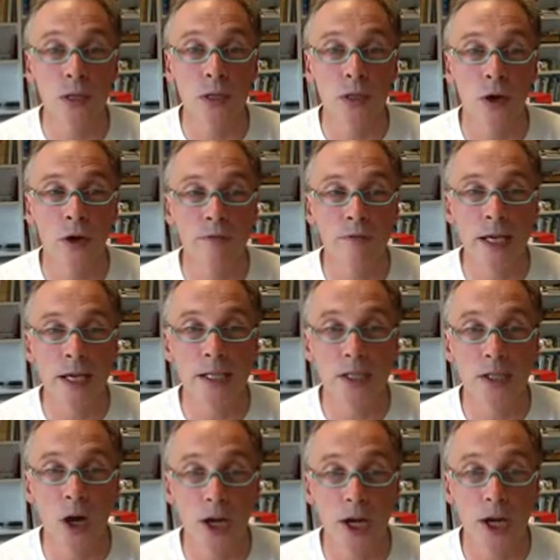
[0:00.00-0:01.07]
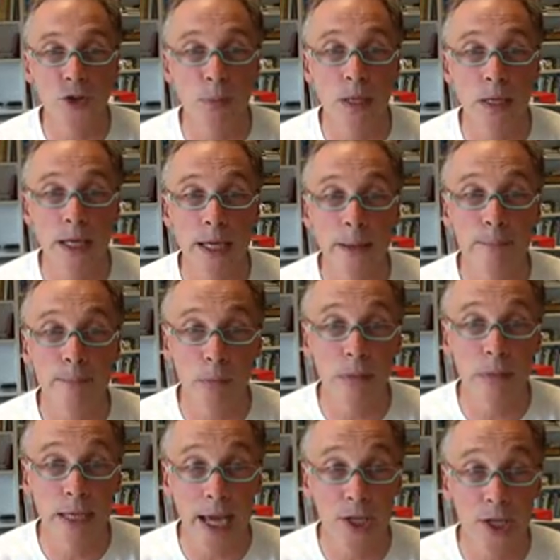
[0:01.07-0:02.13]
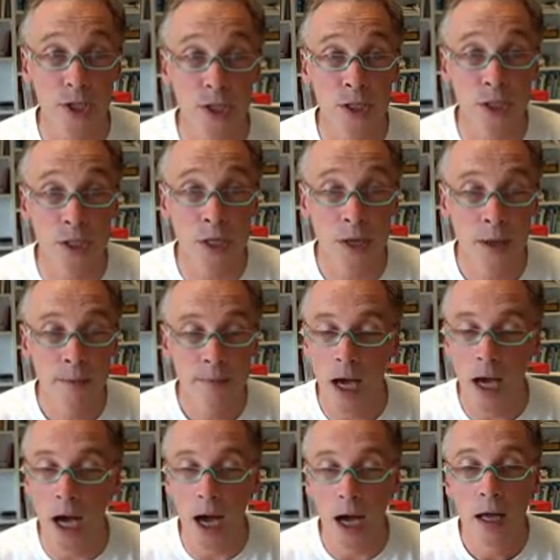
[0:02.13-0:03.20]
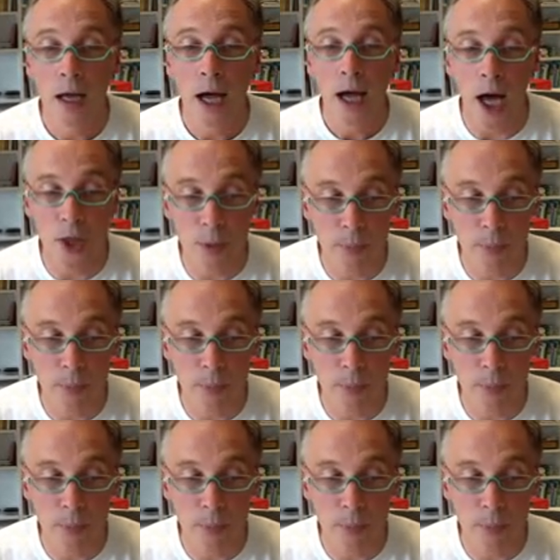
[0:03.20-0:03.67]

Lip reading: a lot of these IEEE publications. Other